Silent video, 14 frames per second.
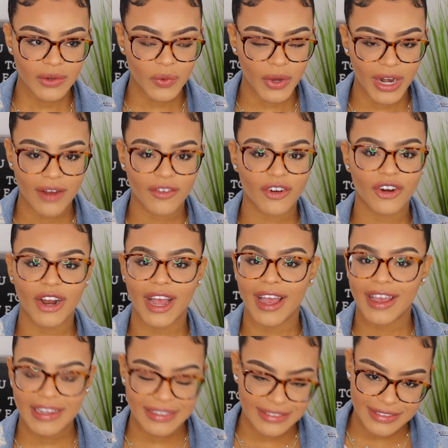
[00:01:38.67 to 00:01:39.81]
whenever
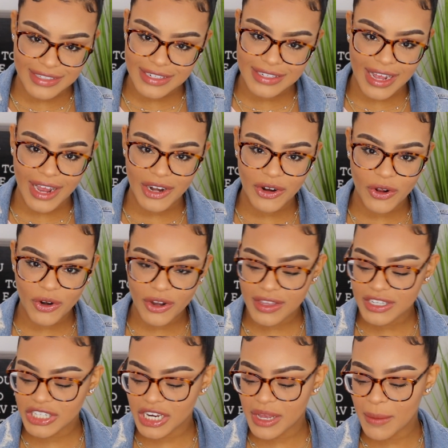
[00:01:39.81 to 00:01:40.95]
I decide to go to the
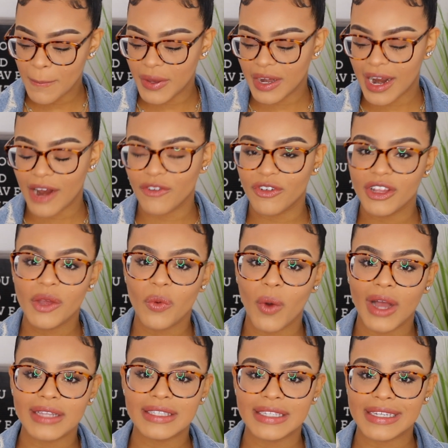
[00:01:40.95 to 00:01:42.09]
gym, but I really
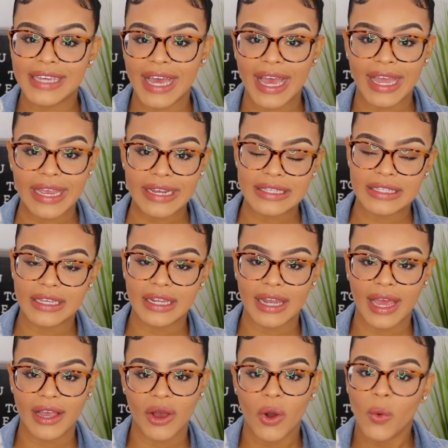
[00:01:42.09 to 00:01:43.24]
want to get into
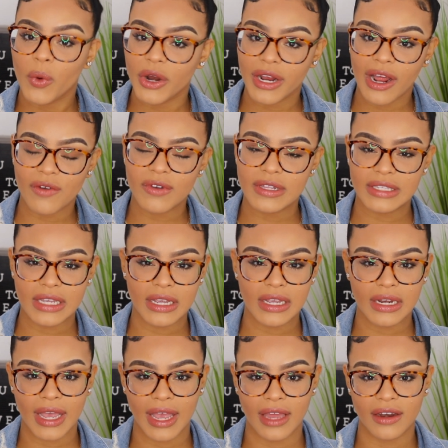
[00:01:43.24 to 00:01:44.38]
like a workout
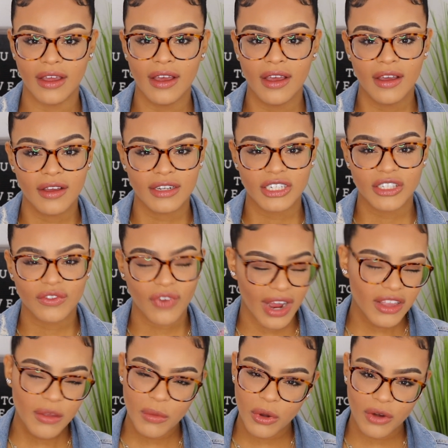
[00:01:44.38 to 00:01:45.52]
routine and just
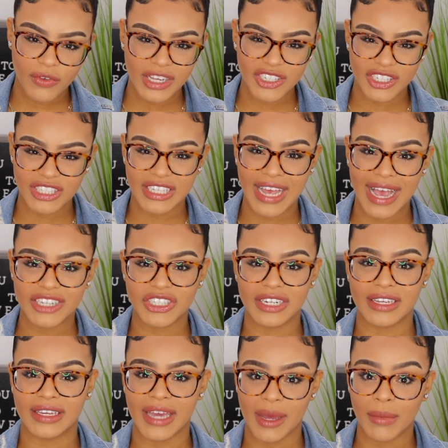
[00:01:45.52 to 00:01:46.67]
find the motivation to actually
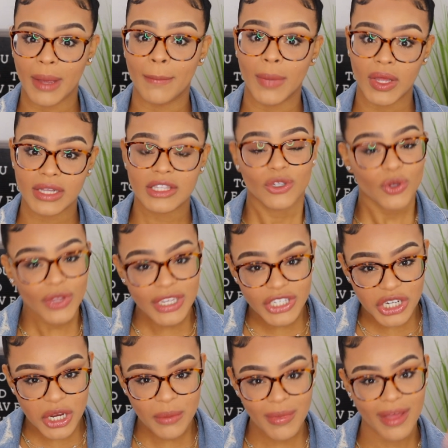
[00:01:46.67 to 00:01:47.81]
get my butt to the
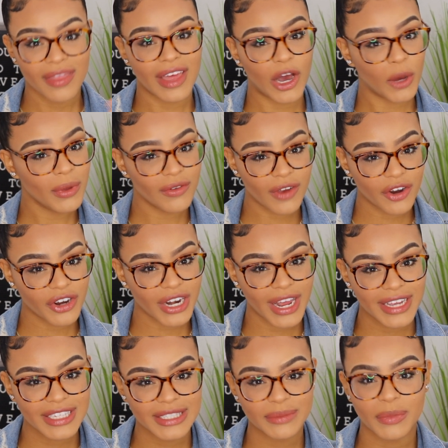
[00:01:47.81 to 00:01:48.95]
gym. That would be very
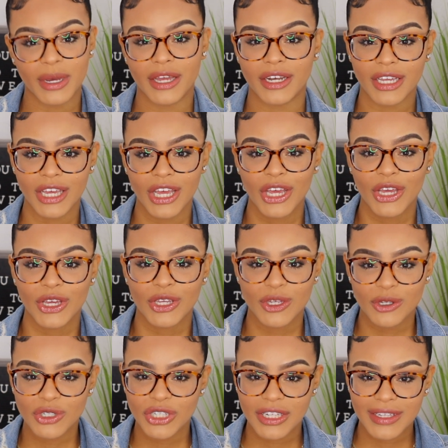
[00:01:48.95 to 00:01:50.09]
nice, but
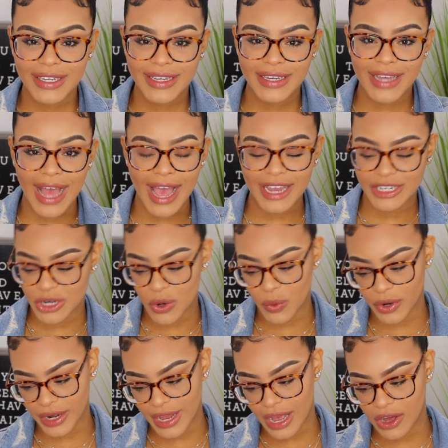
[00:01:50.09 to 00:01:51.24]
usually I don't
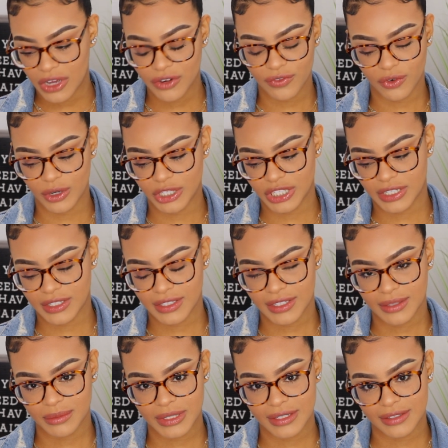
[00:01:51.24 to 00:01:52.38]
work out,
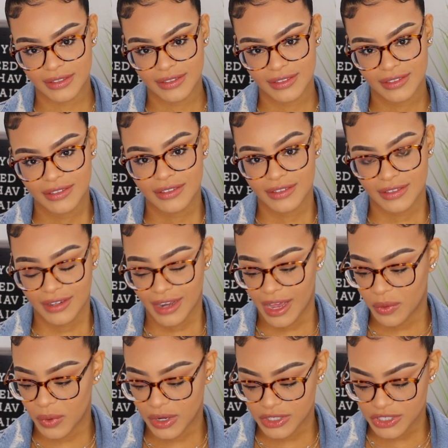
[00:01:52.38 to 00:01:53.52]
unfortunately, but
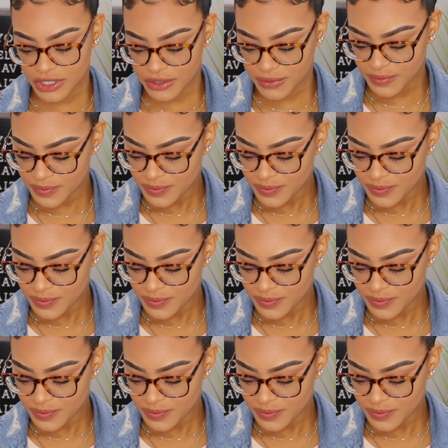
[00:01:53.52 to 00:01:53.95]
I want to.